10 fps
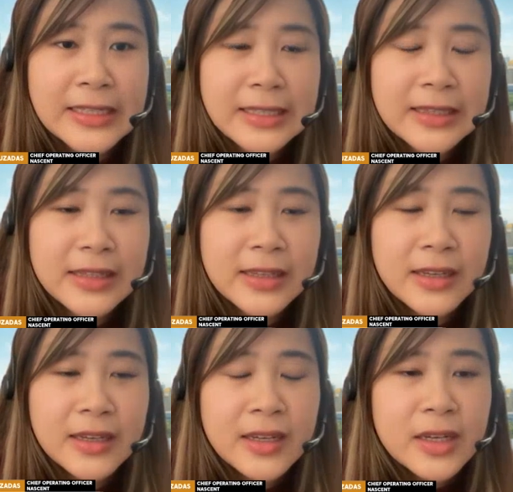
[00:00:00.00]
acid.
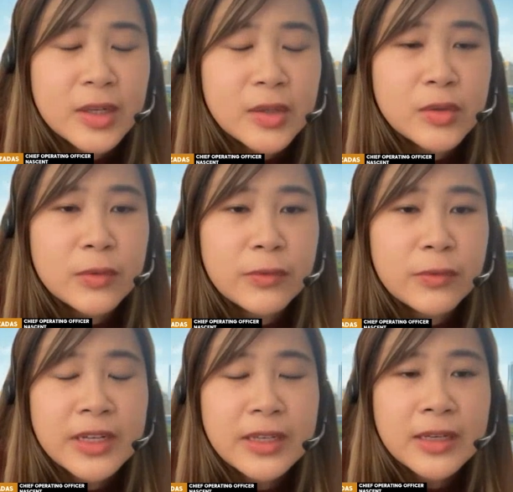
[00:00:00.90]
So
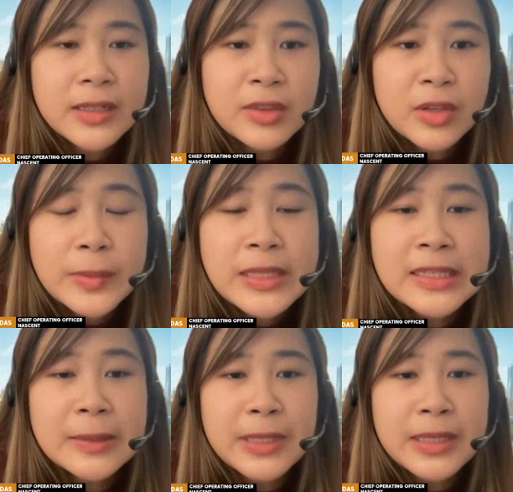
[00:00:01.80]
for thermal
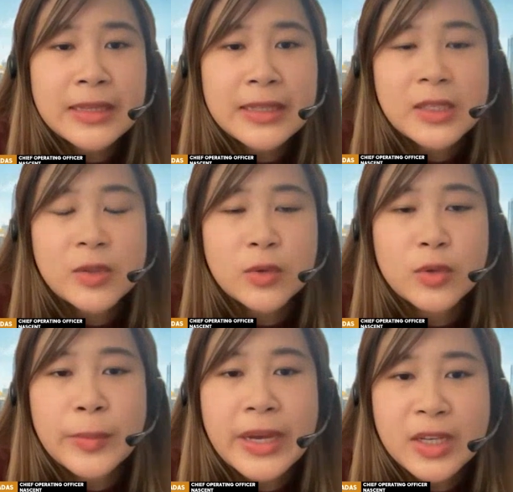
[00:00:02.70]
stability,
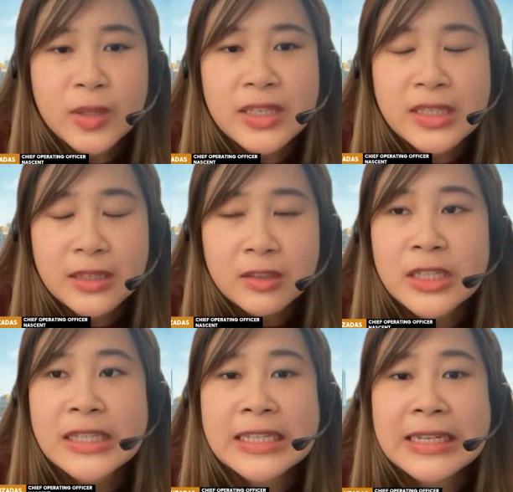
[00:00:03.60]
sodium ion is
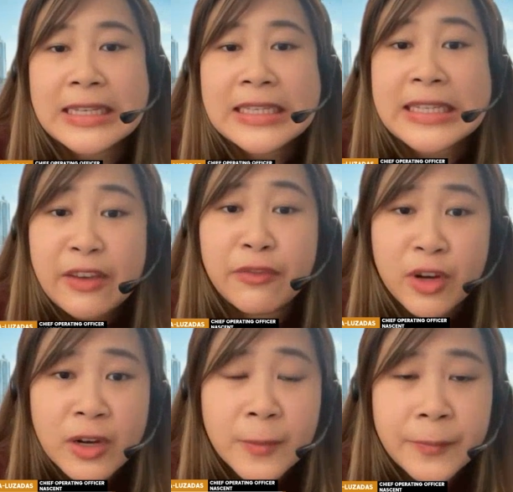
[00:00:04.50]
intrinsically
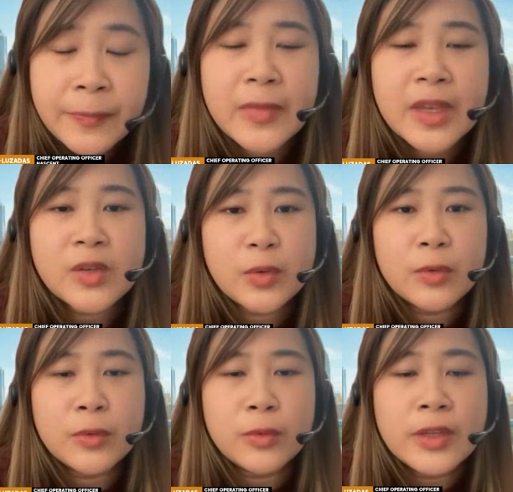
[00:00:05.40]
safer.
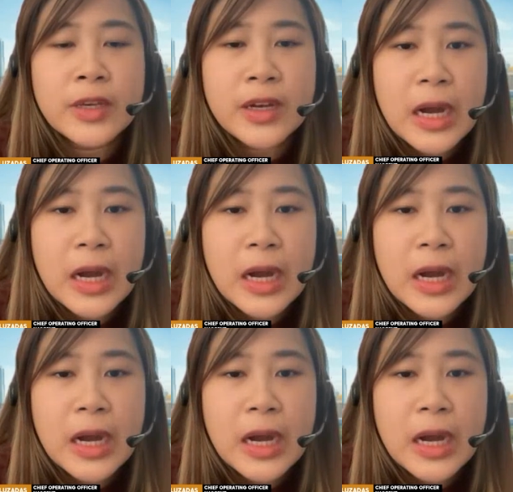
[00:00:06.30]
So